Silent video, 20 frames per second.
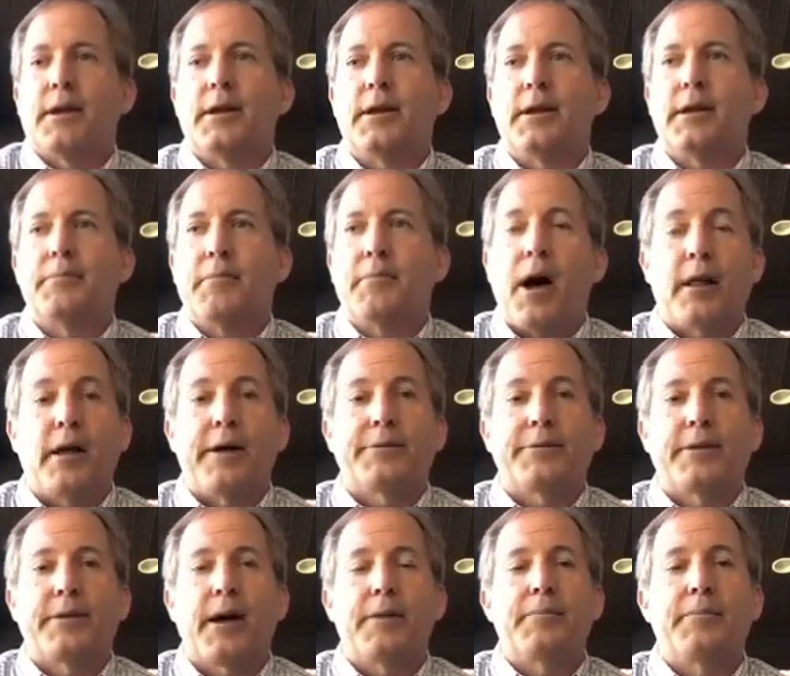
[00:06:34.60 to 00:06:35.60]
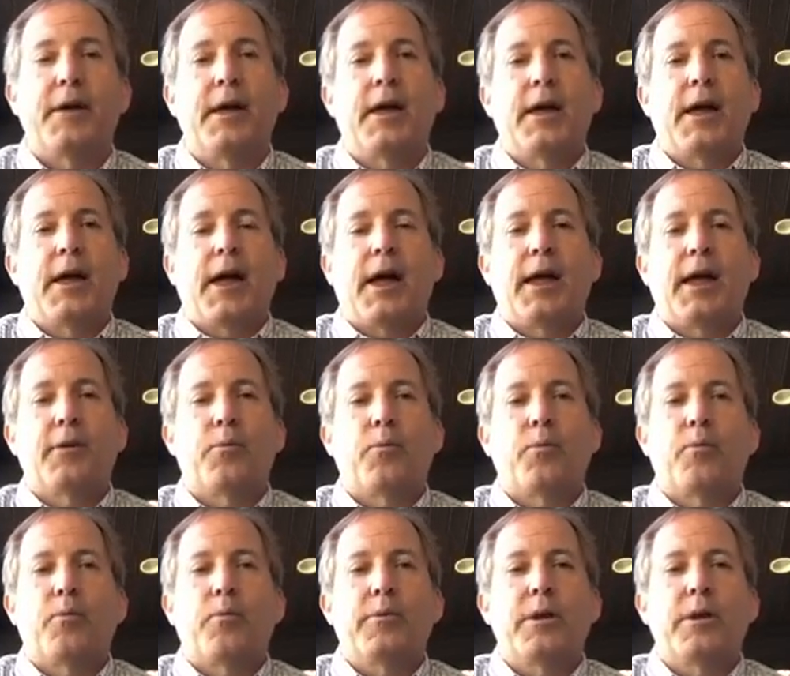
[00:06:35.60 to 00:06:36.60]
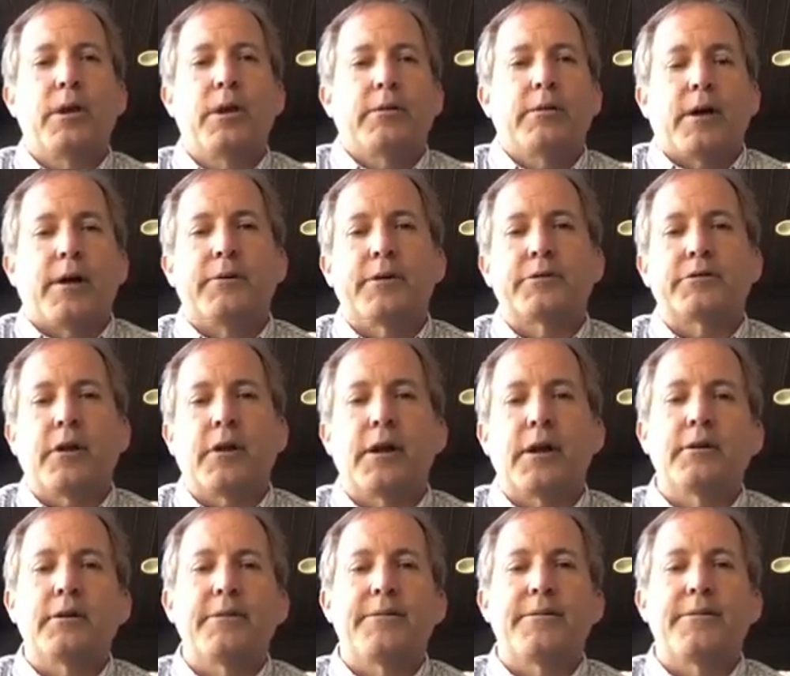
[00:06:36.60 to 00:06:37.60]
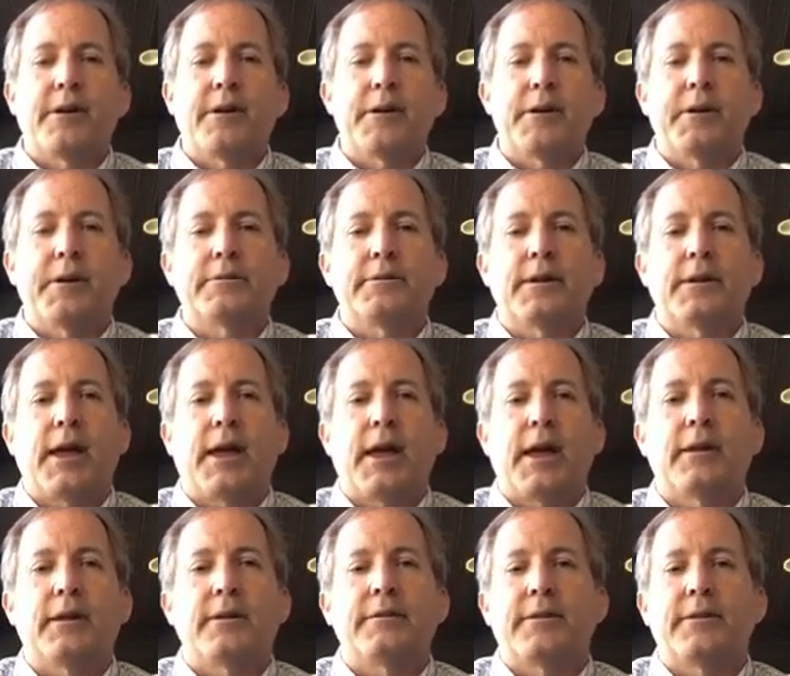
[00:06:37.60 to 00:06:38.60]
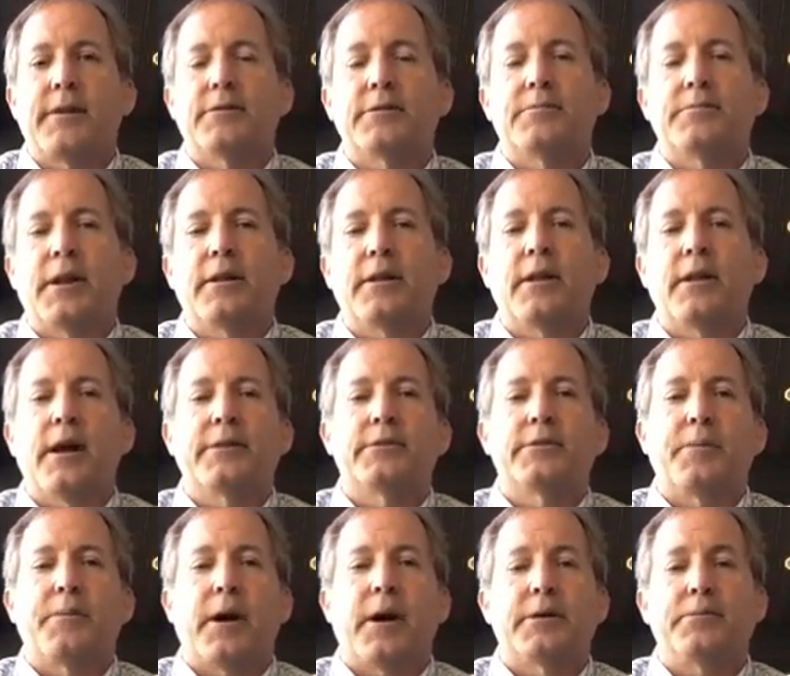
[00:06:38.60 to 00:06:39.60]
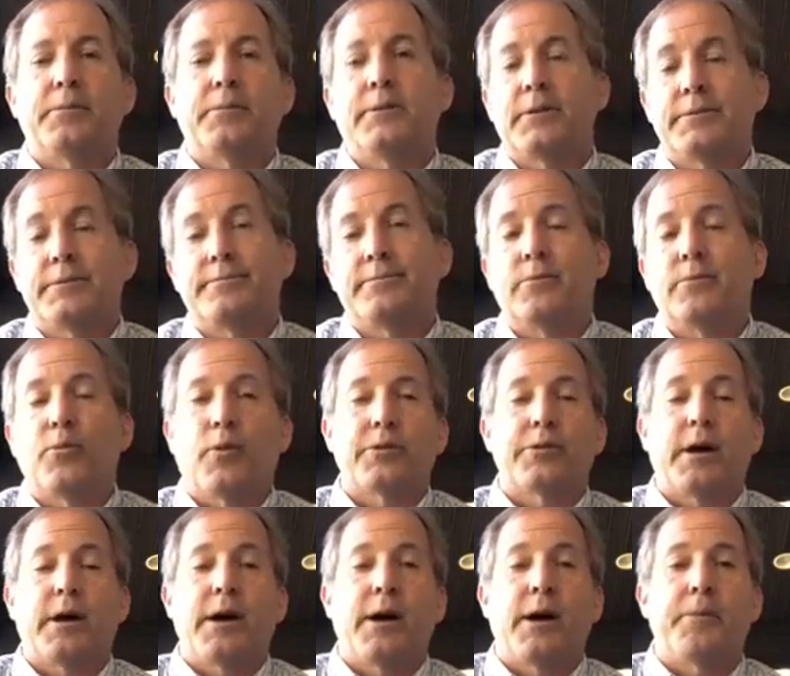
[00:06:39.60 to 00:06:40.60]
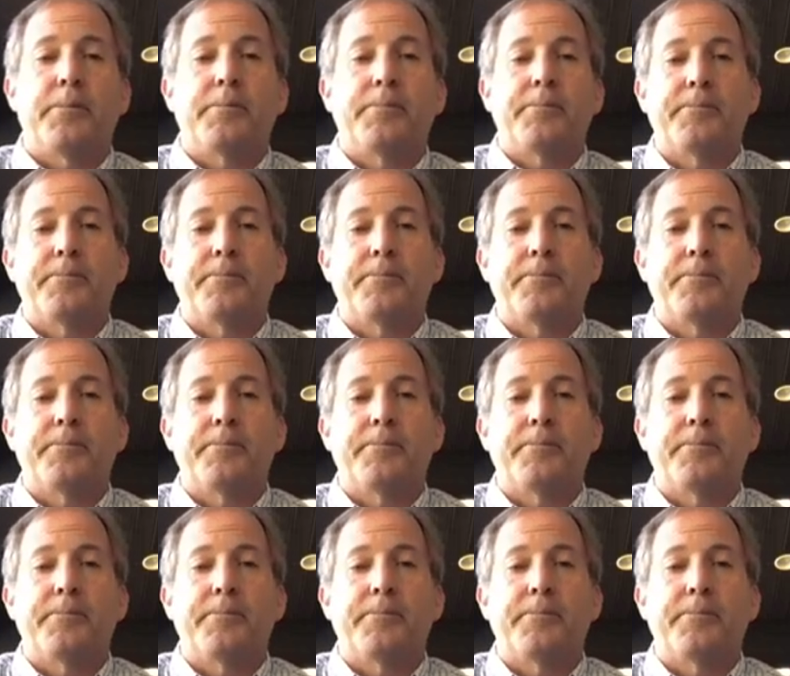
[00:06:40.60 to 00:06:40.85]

in my lifetime. And, the governor's trying to do the very best he can to save as many lives as possible. And we're trying to help.